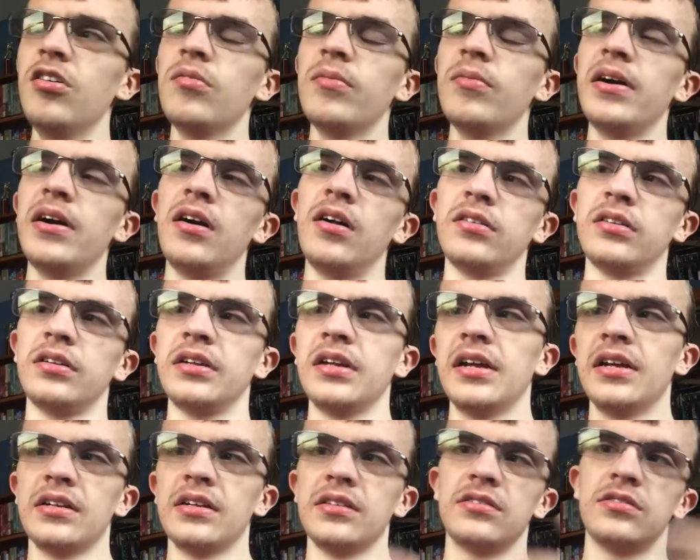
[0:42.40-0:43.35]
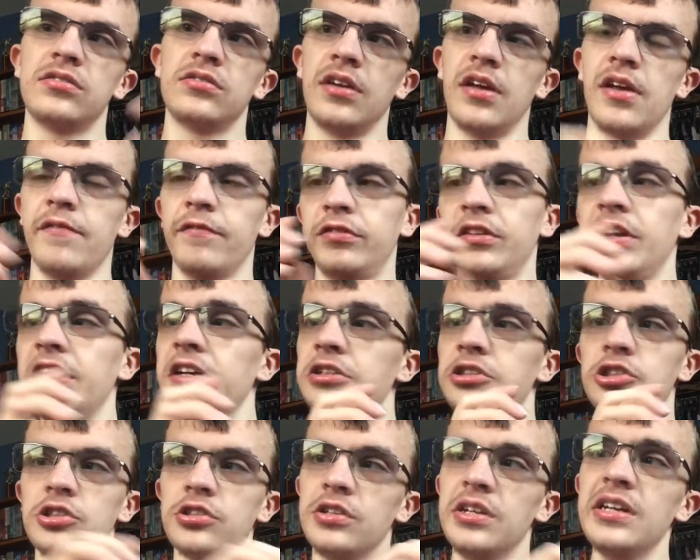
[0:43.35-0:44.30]
well,
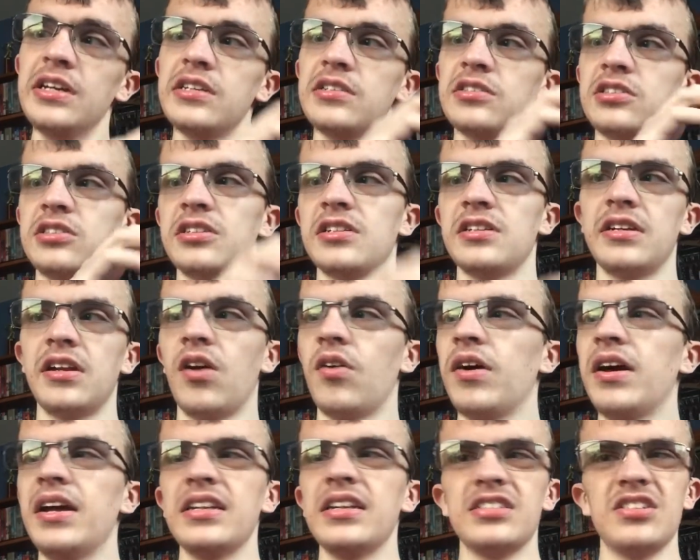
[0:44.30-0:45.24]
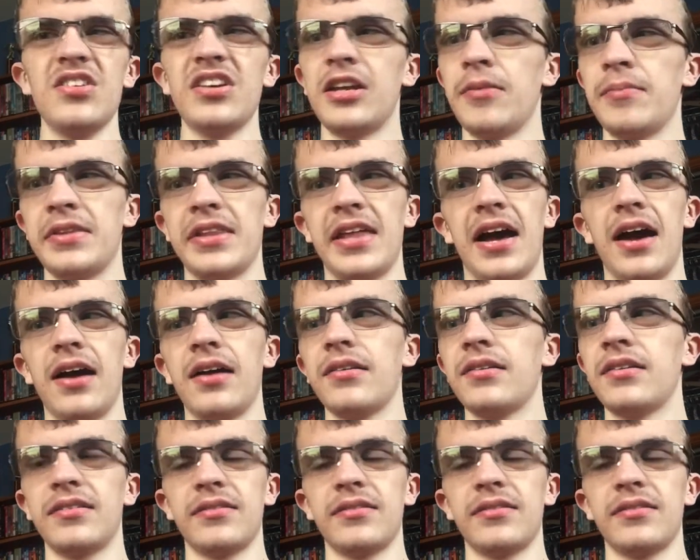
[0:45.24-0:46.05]
inflation this, and, you know, don't give me that.